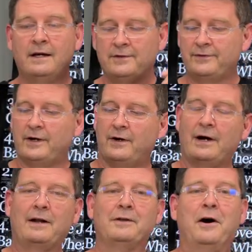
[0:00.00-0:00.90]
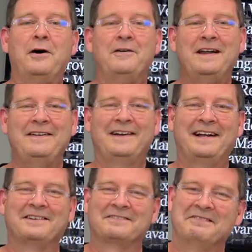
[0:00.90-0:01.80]
So I don't know if
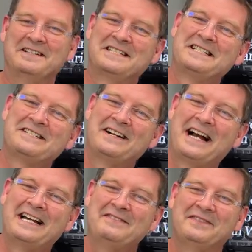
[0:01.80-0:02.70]
anybody else wants to try it,